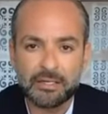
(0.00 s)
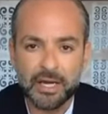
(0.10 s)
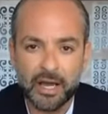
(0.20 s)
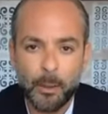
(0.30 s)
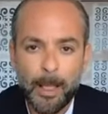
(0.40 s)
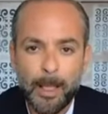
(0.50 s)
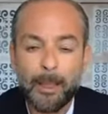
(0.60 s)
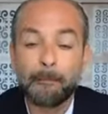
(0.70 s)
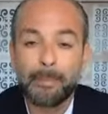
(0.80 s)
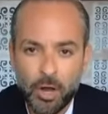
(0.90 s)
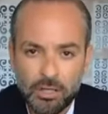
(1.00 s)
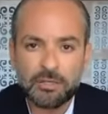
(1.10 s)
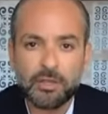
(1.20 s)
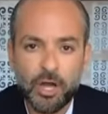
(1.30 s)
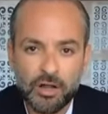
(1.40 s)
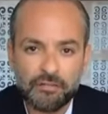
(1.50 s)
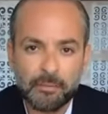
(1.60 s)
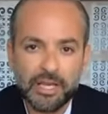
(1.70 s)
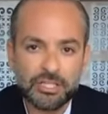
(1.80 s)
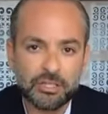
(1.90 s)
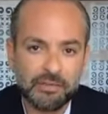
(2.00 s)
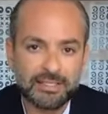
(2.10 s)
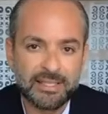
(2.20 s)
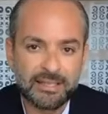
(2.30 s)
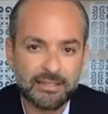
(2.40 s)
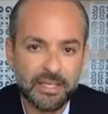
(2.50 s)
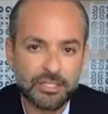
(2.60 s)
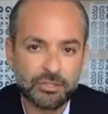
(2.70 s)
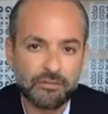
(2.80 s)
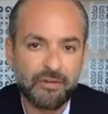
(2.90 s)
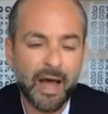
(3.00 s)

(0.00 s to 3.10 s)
now, but also the confirmation of the assassination of